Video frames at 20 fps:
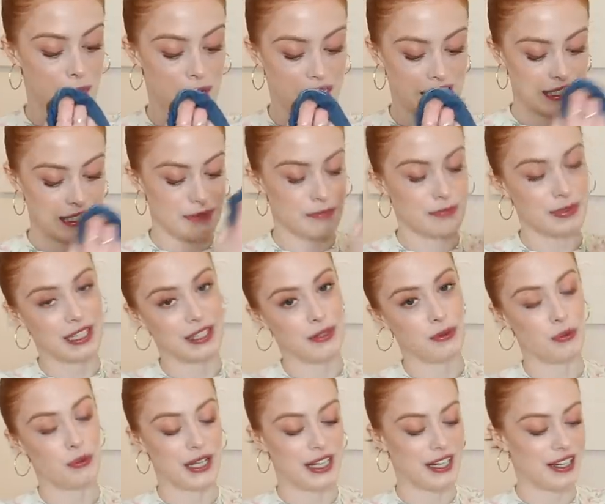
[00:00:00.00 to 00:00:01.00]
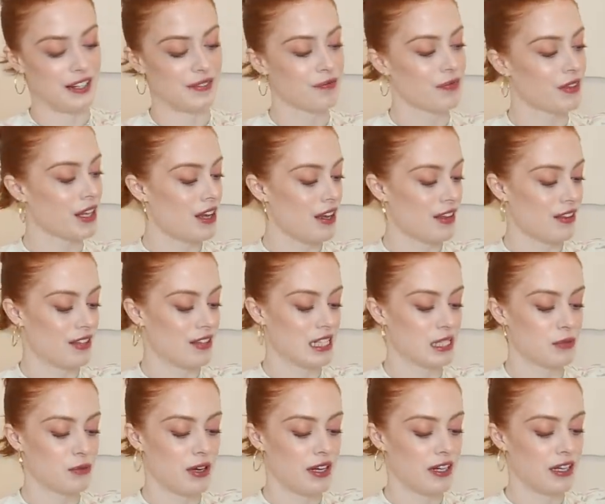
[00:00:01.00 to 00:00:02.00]
might be the winner.
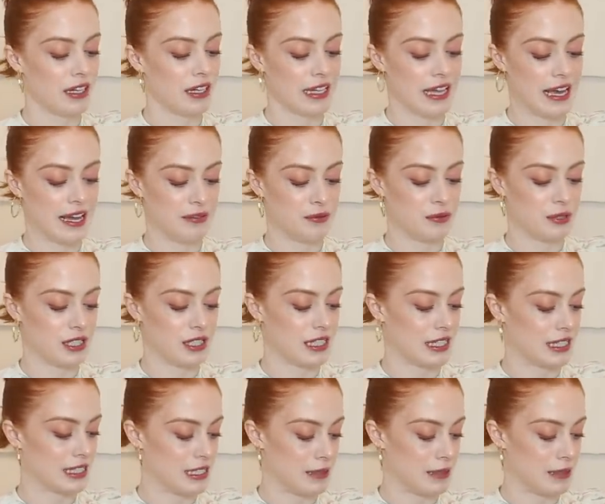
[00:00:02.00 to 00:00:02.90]
This one again was